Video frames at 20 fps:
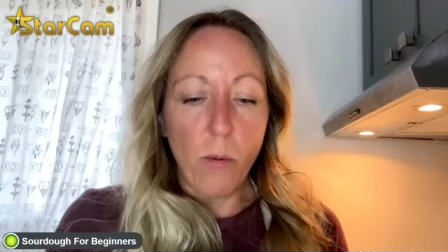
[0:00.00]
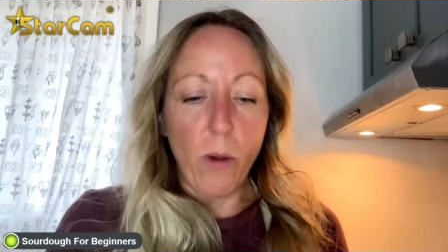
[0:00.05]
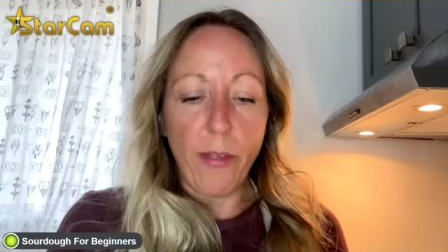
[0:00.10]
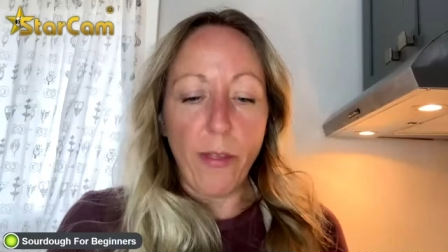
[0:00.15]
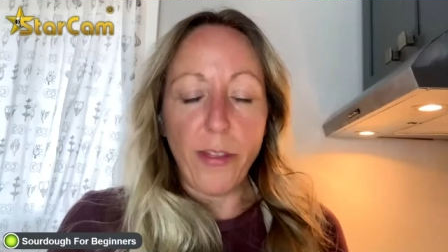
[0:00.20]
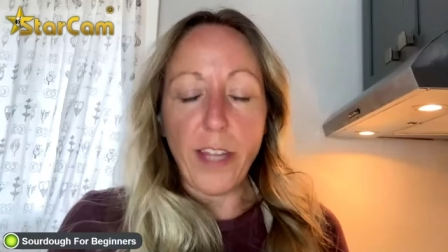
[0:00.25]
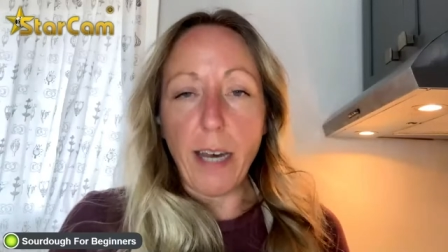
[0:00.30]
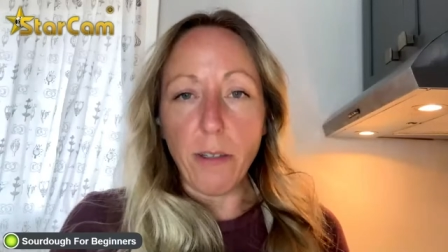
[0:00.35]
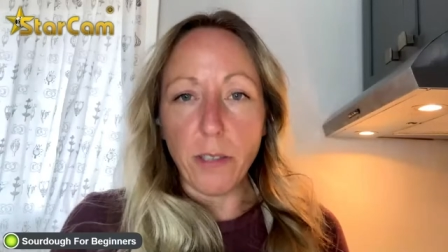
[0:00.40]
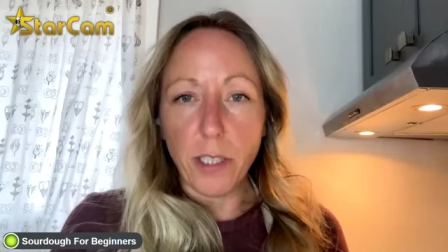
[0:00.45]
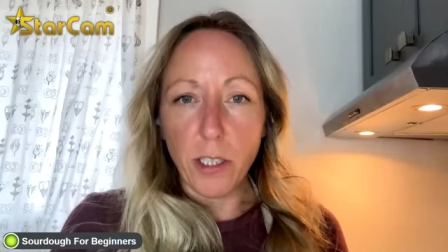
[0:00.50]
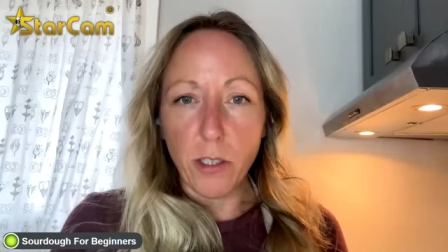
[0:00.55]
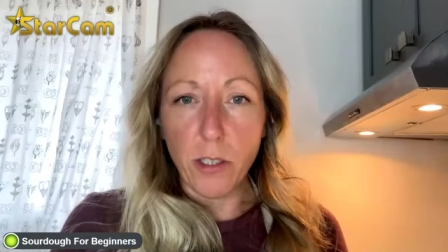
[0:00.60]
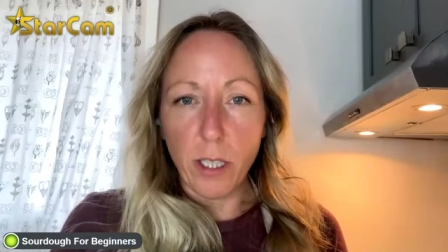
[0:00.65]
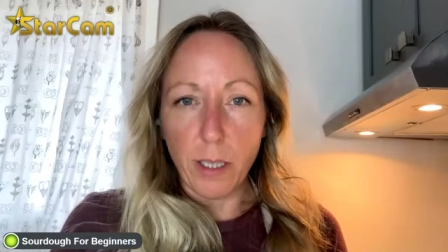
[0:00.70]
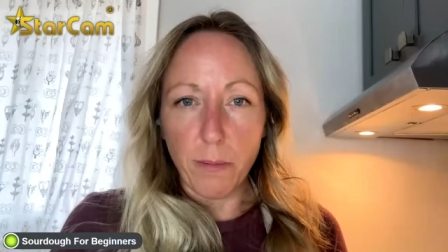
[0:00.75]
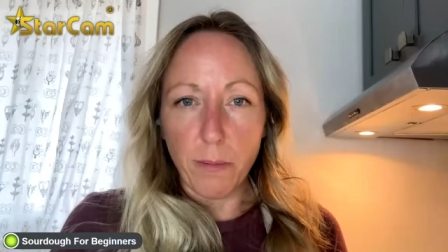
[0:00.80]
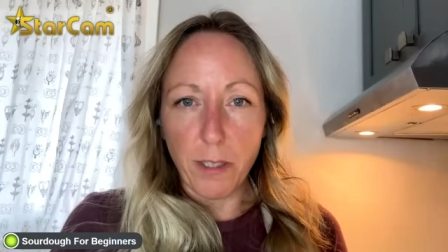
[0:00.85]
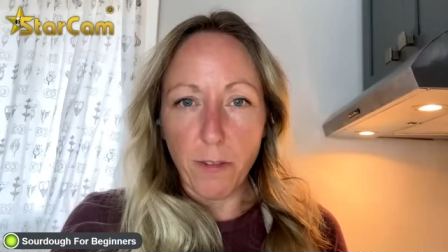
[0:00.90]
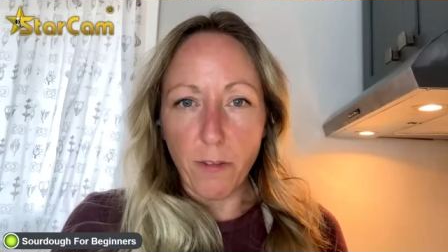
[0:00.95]
1,000
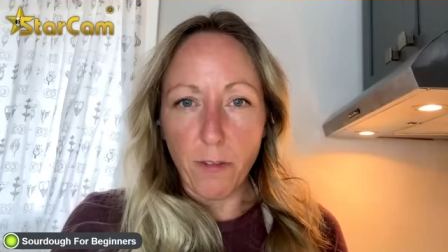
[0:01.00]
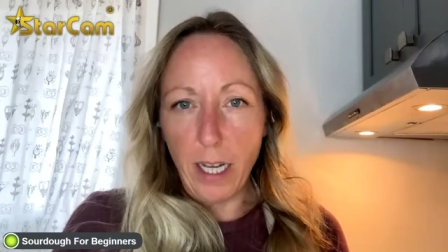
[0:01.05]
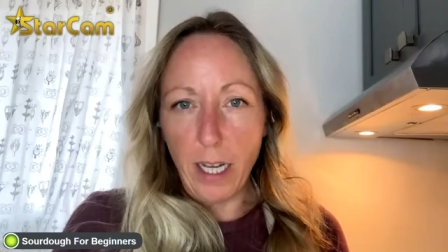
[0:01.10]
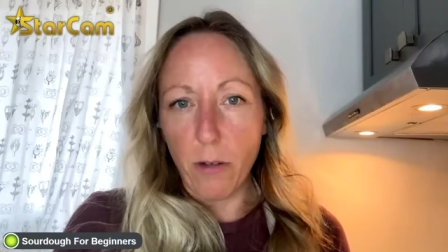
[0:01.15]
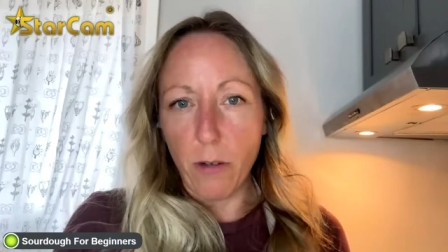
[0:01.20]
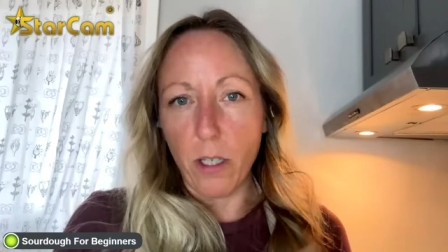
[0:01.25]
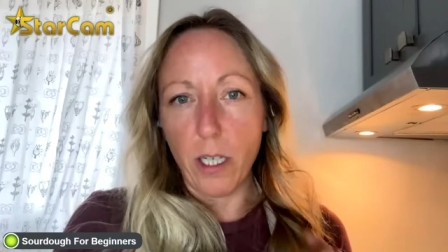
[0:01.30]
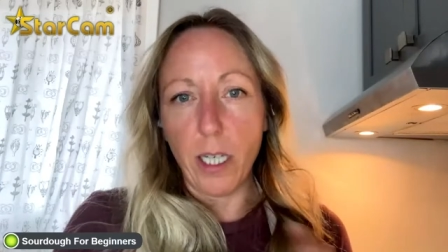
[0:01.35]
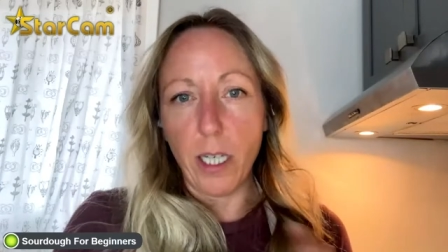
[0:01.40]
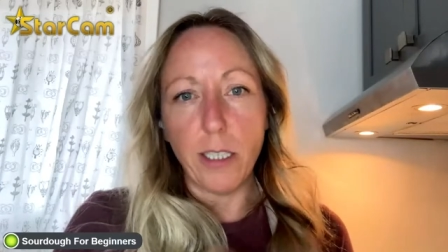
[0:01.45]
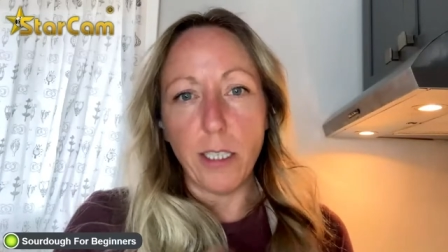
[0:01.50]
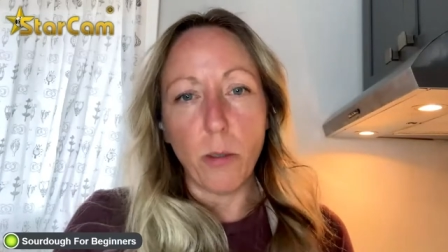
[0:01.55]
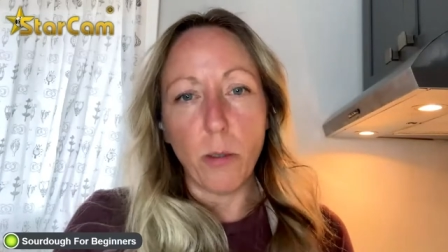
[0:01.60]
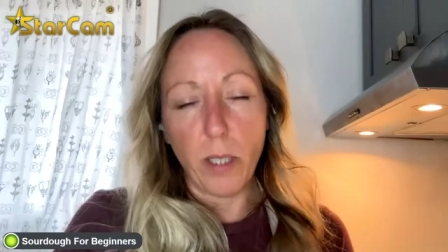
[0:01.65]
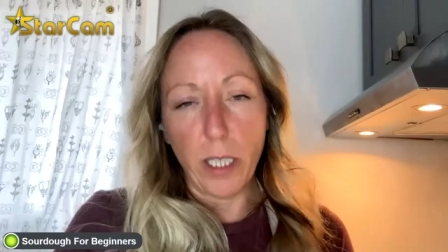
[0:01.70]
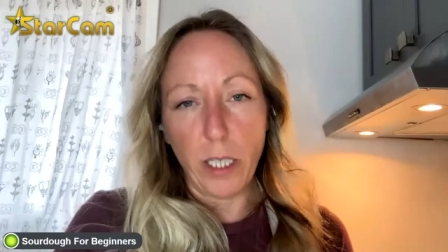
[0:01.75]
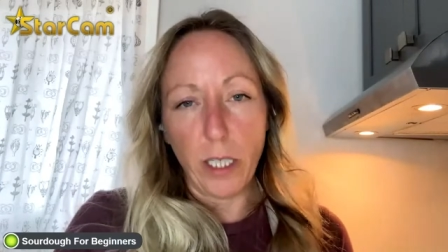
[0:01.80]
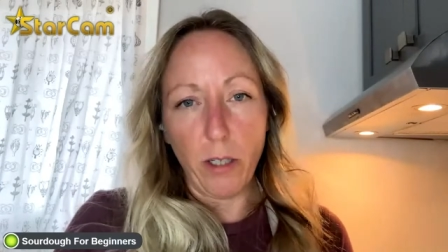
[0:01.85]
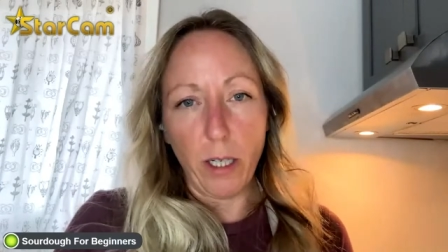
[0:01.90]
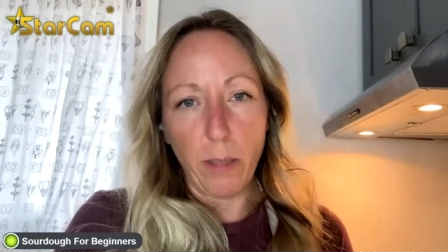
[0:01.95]
grams of flour, and
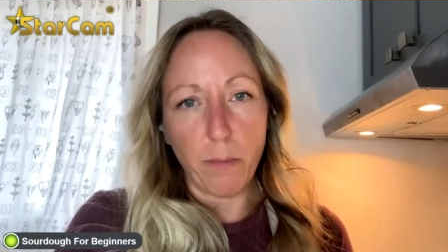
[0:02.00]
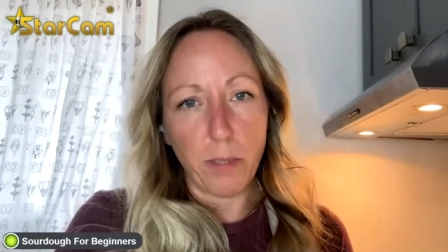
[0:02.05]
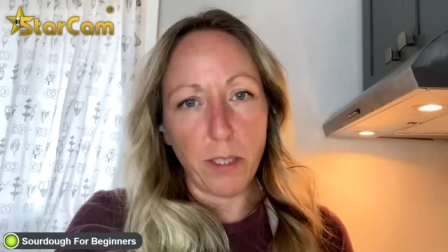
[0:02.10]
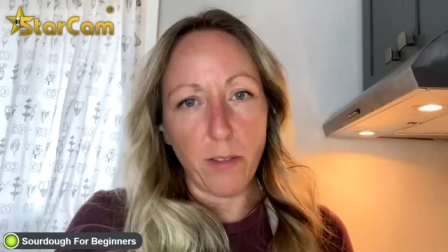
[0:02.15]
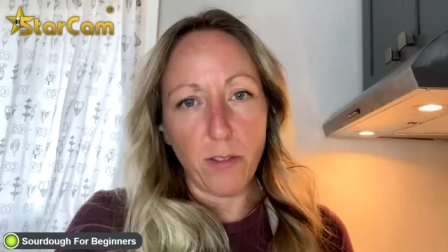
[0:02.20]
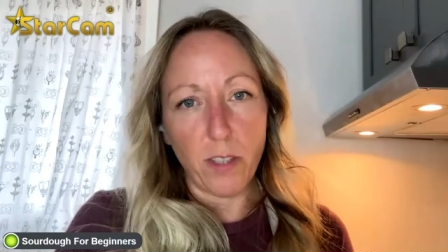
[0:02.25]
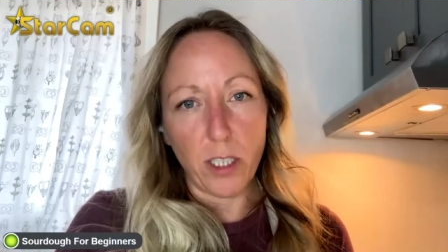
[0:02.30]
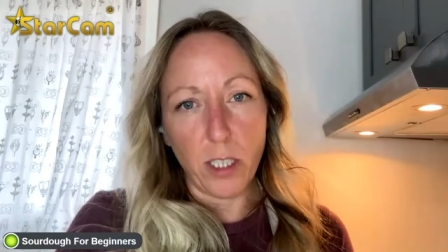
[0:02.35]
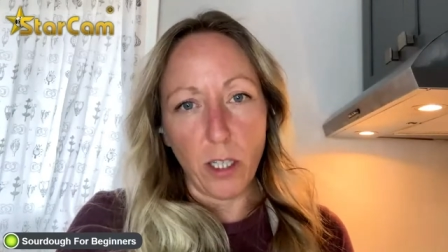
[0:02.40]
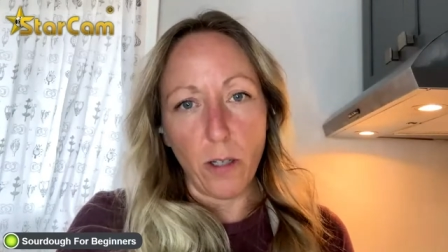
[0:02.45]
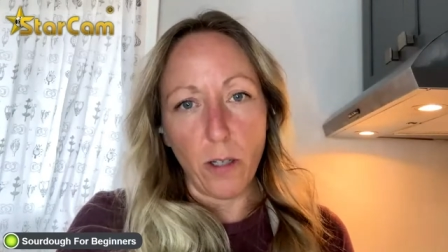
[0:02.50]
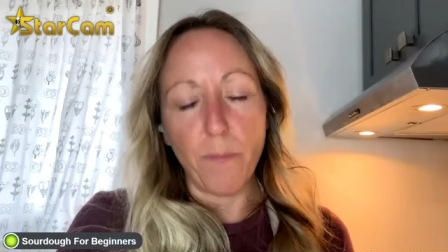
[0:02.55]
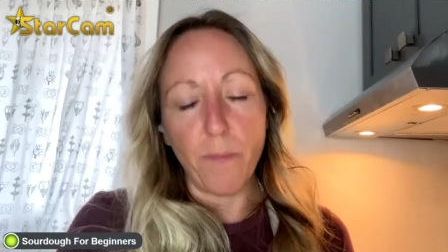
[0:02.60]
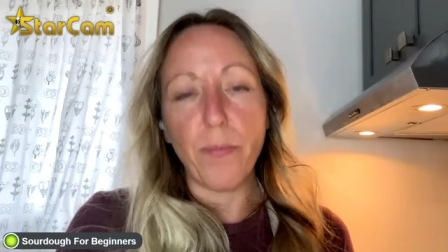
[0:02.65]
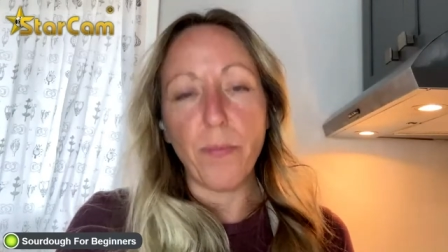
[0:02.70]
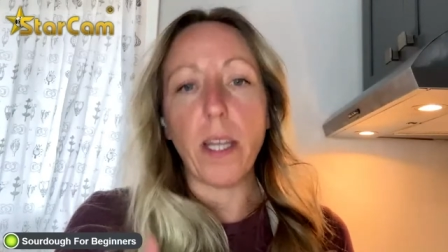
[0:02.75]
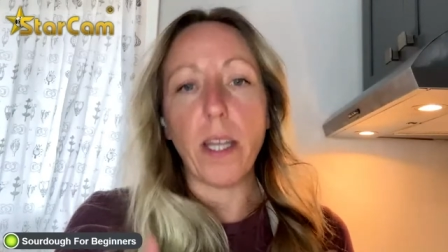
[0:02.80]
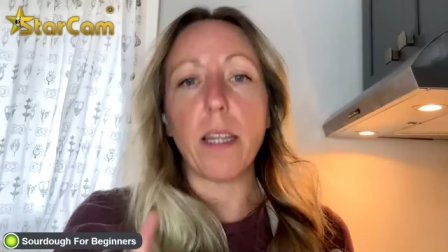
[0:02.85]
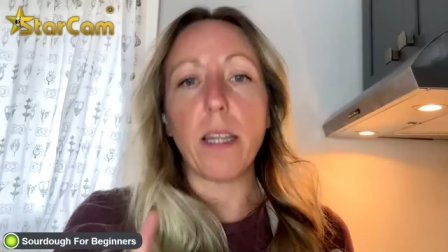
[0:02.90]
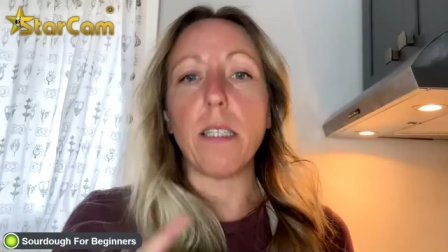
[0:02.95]
20 grams of salt.